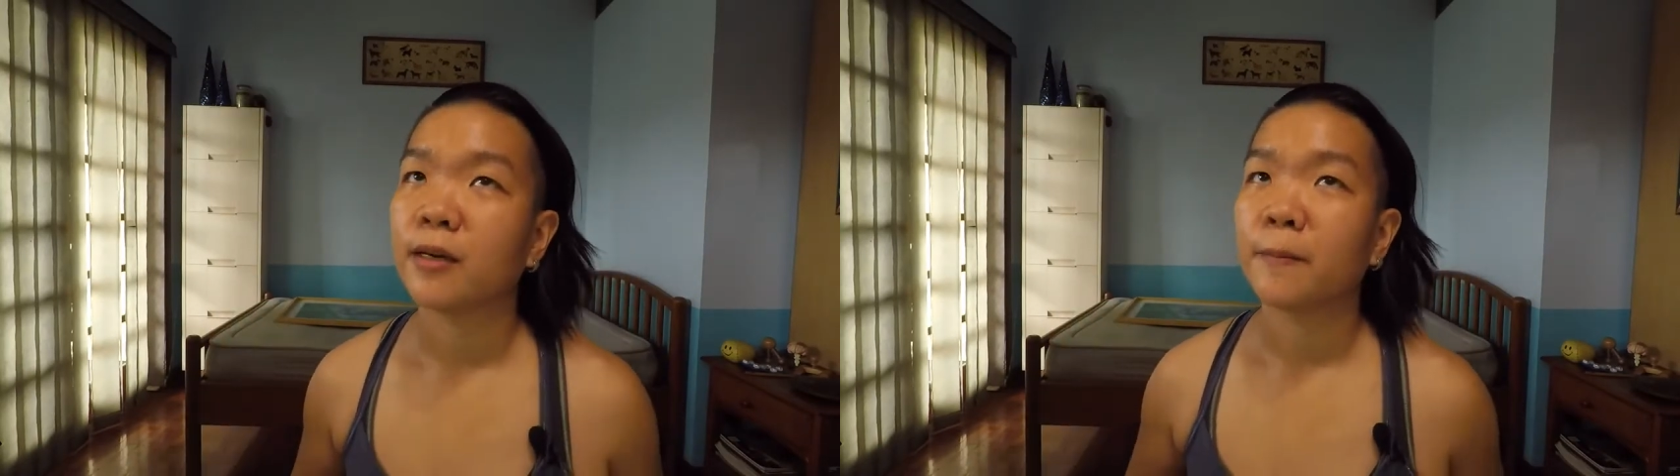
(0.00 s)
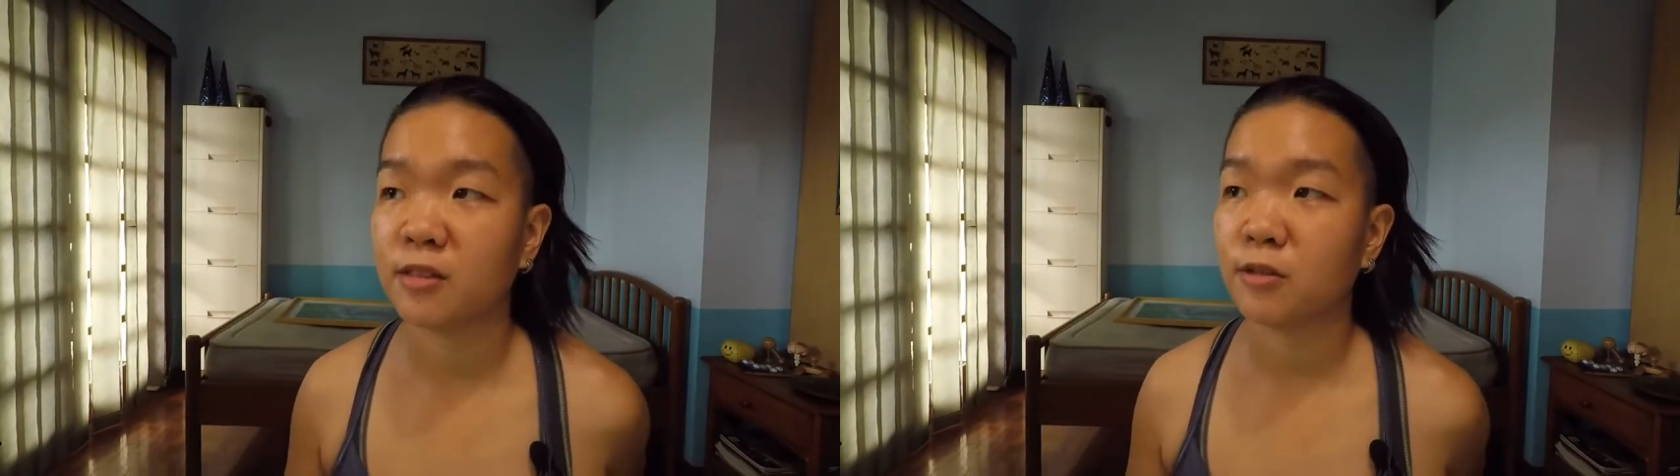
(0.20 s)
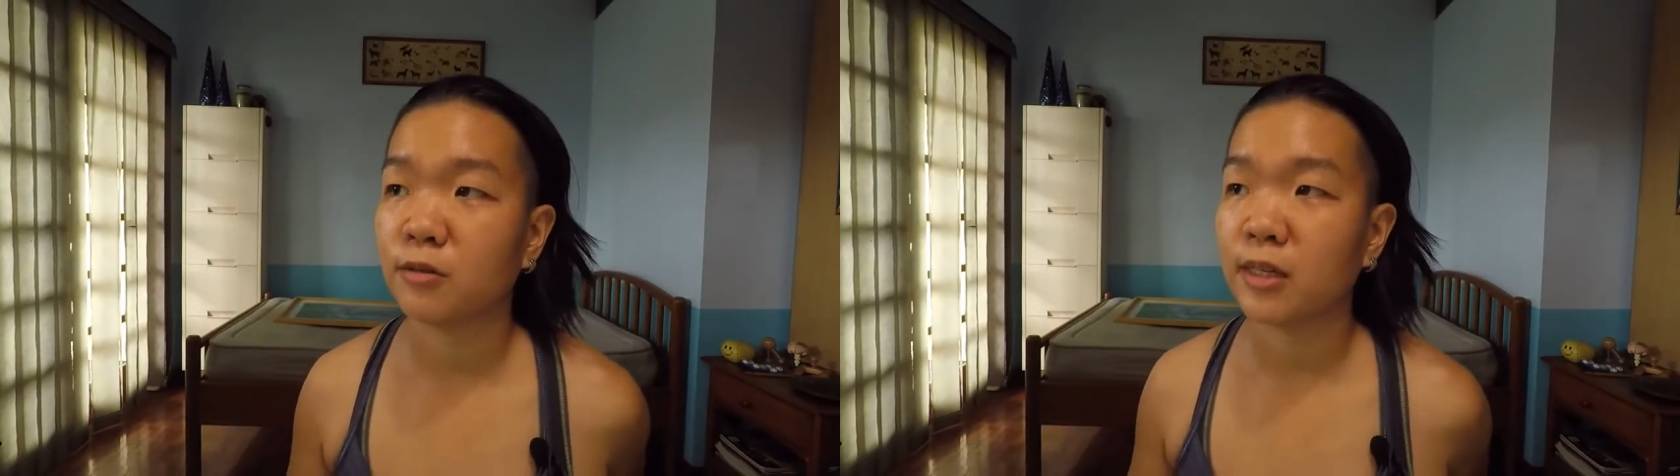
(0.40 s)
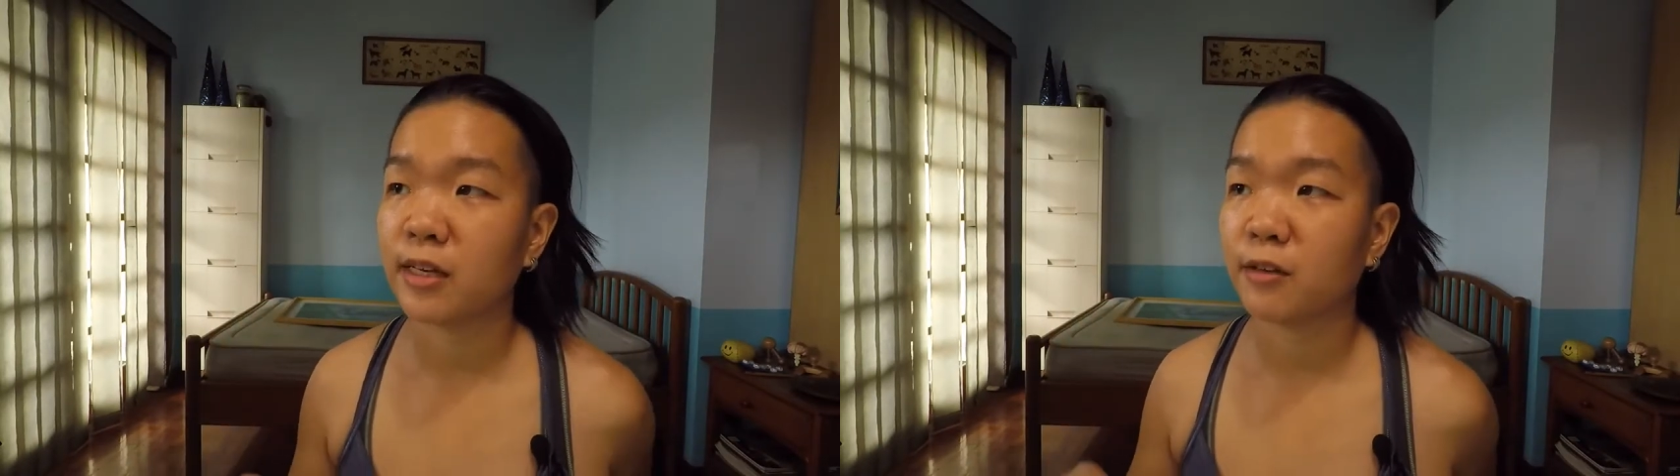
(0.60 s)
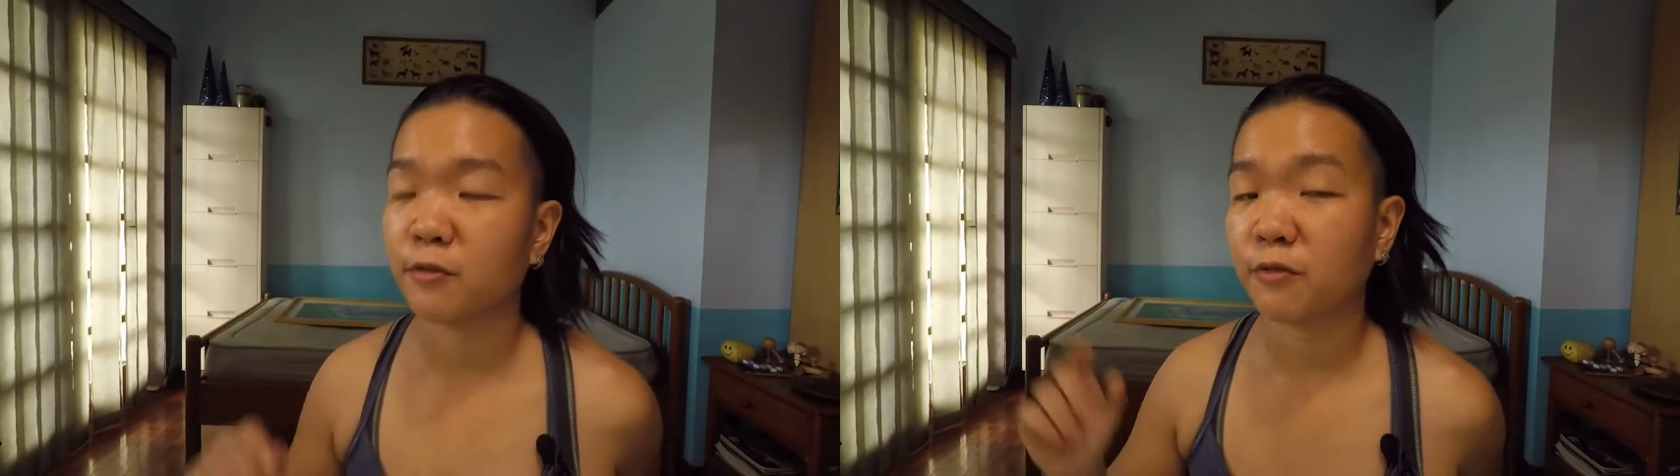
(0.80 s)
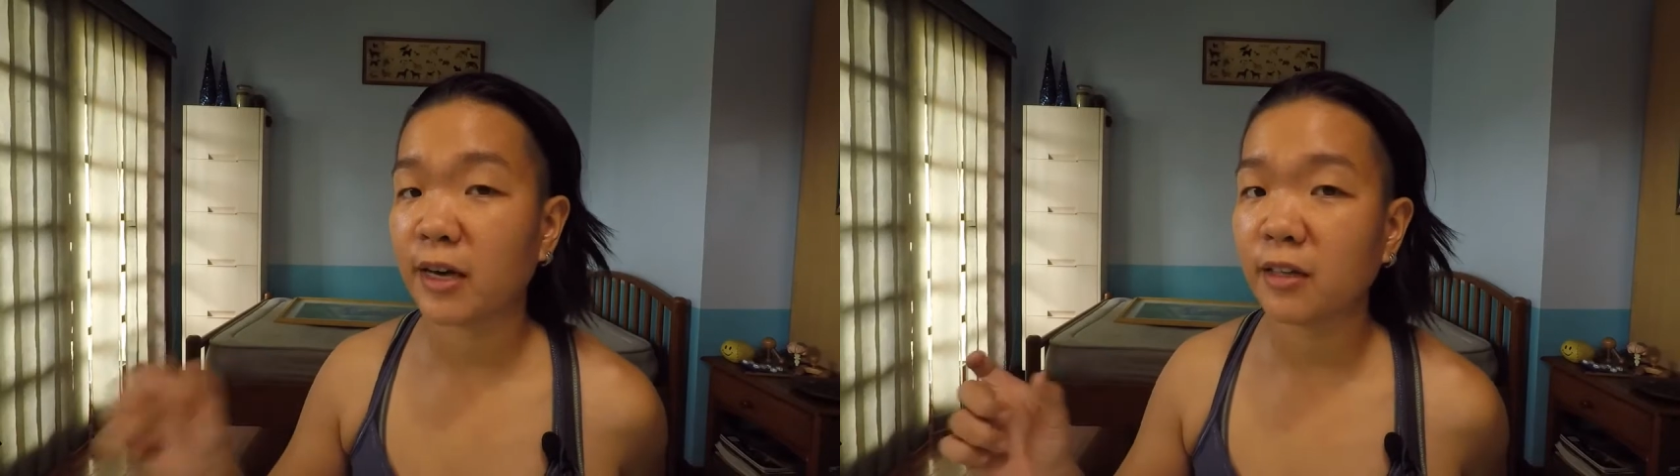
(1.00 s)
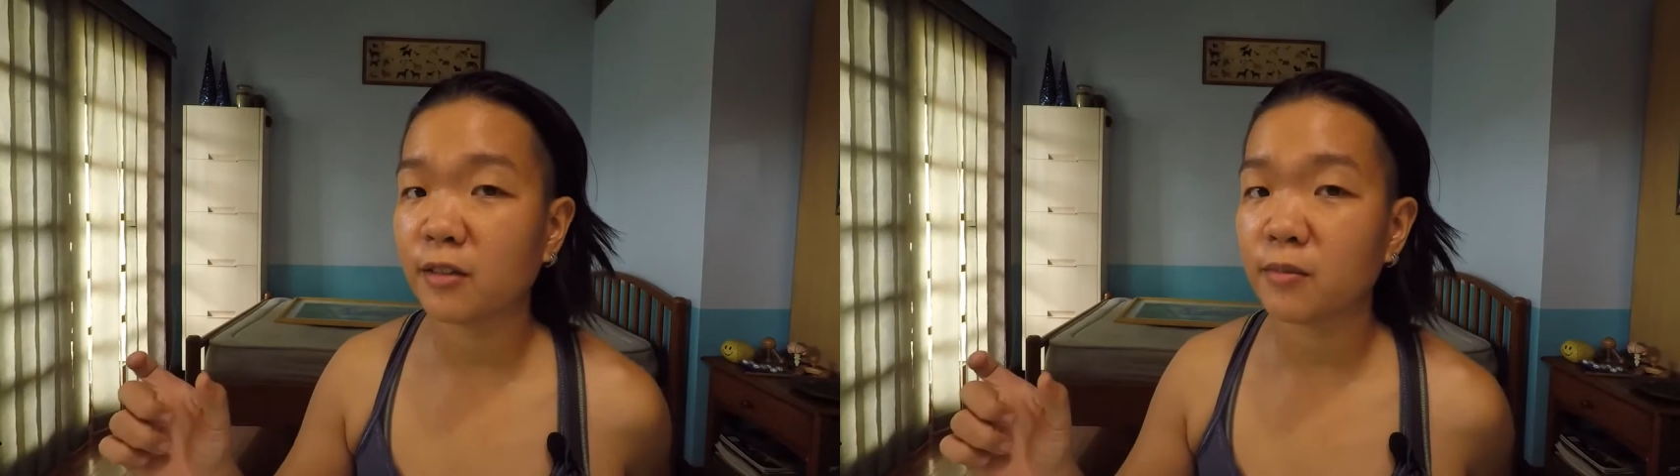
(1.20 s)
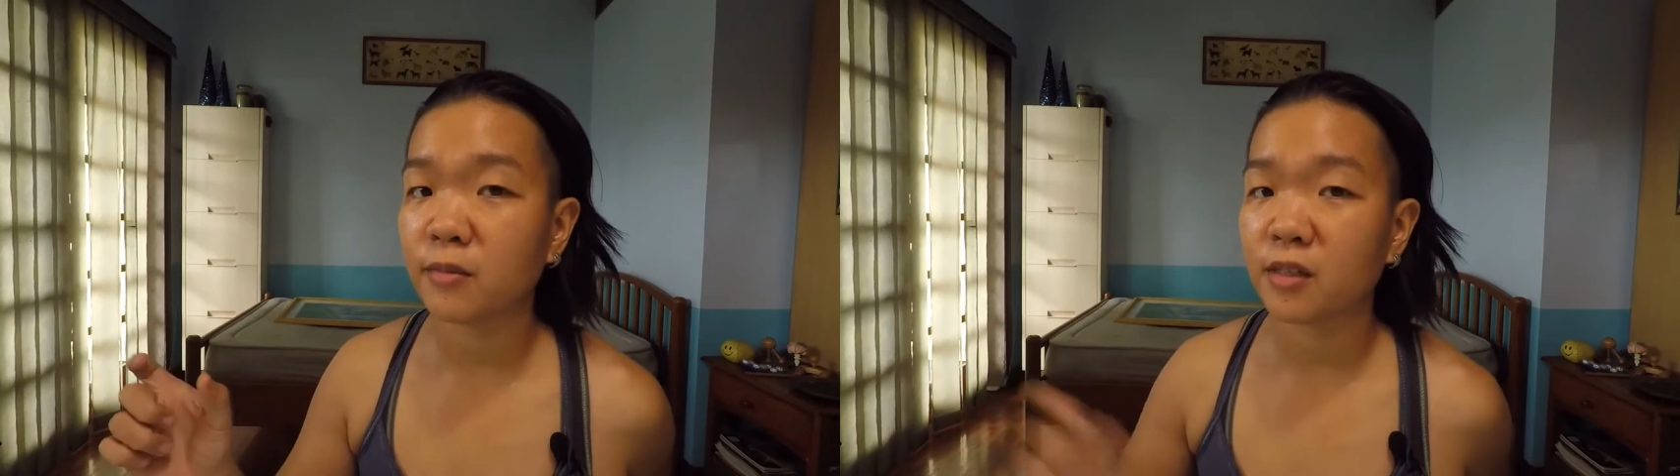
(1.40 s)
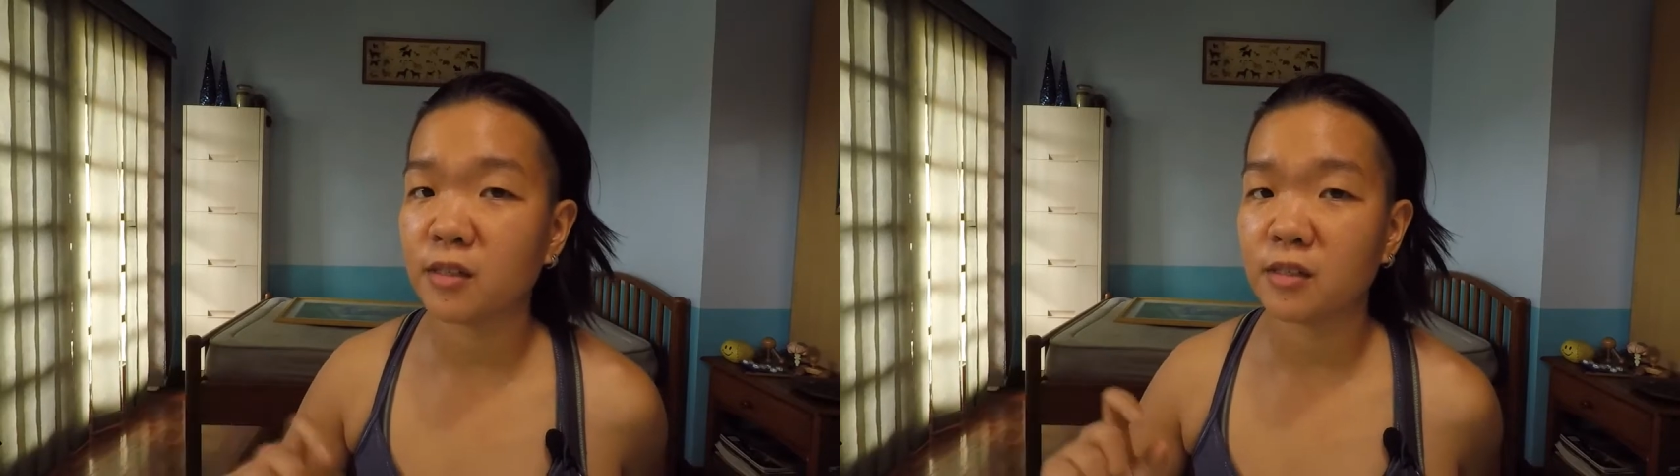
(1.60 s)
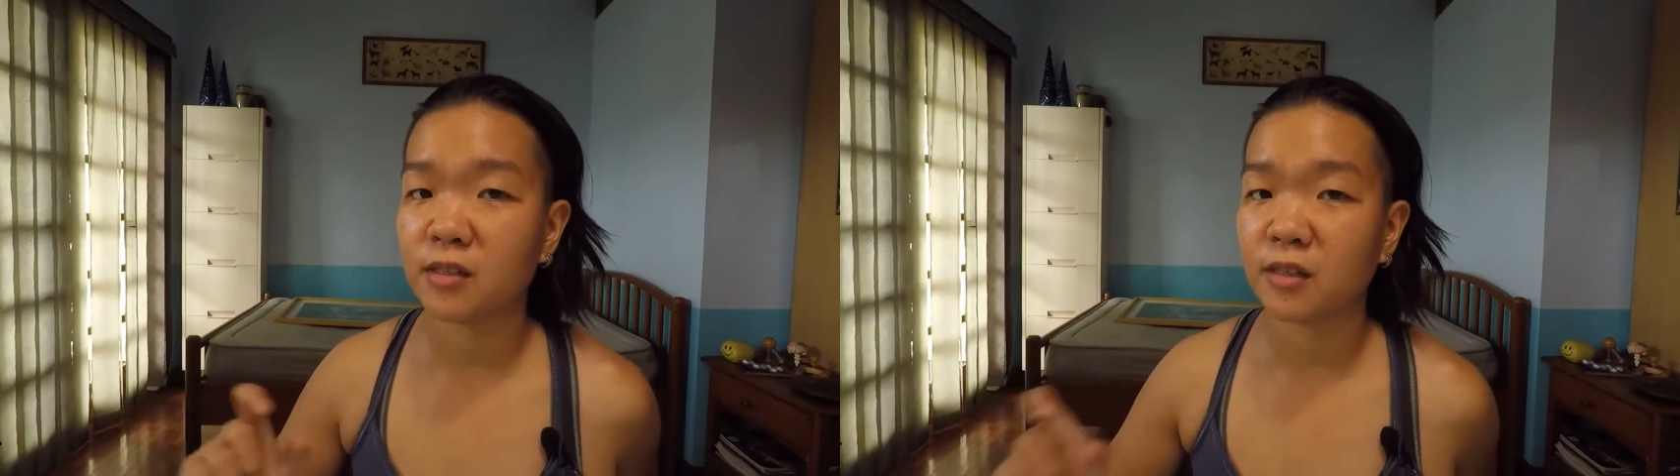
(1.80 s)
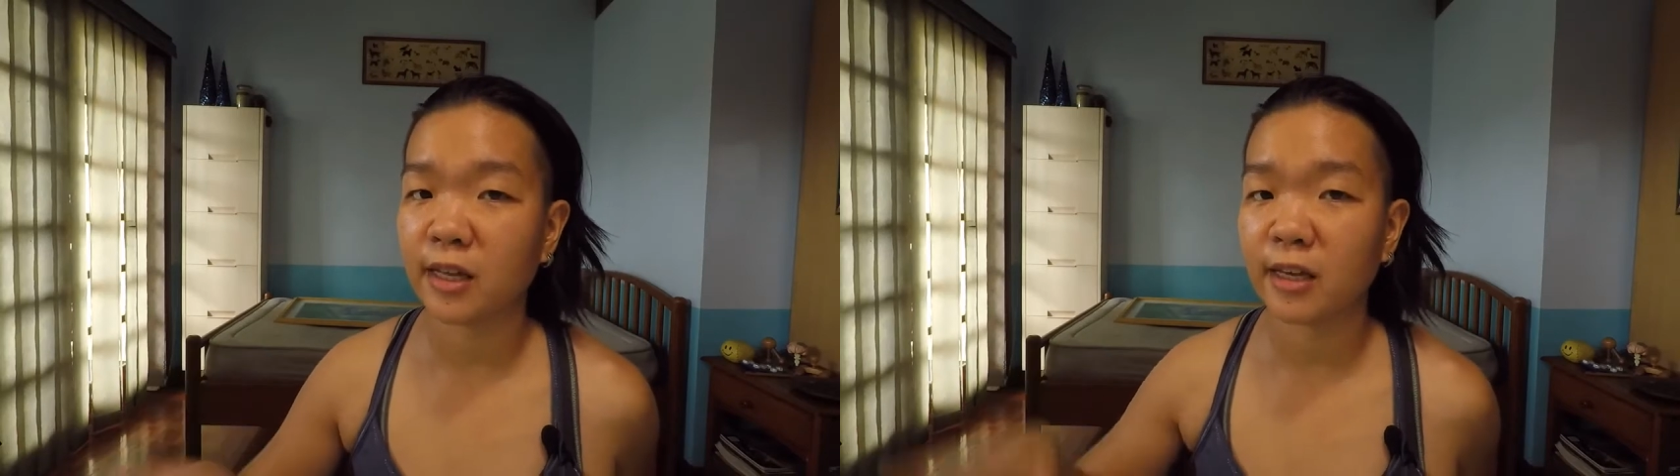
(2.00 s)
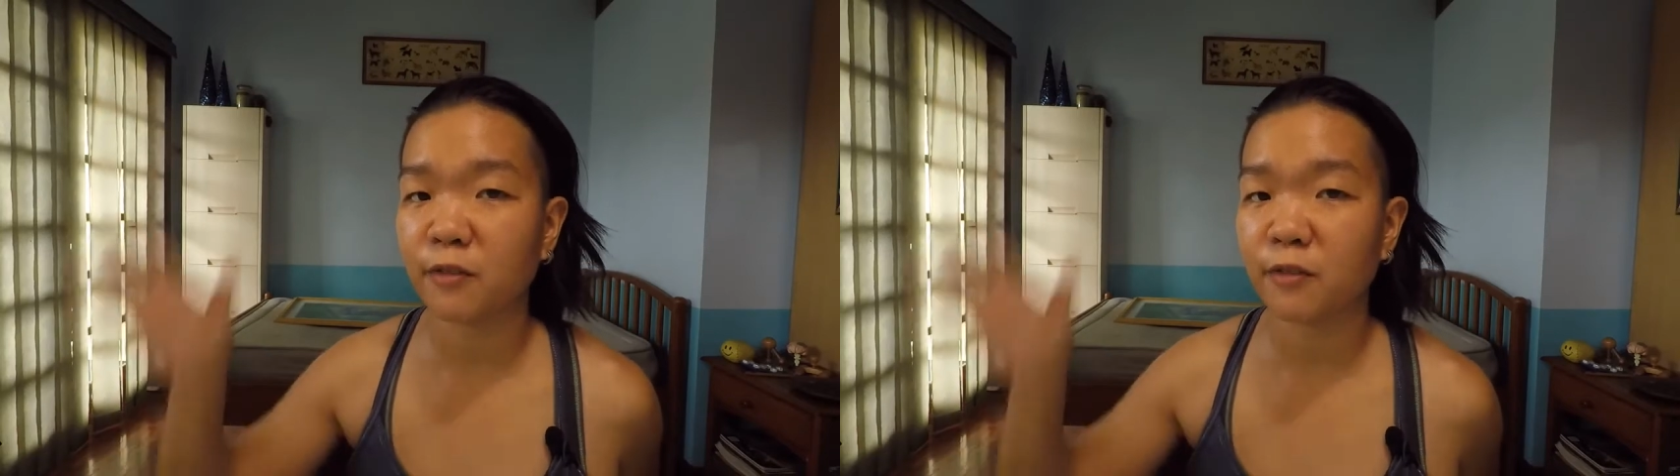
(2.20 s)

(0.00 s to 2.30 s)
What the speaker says: So like, phylum is like,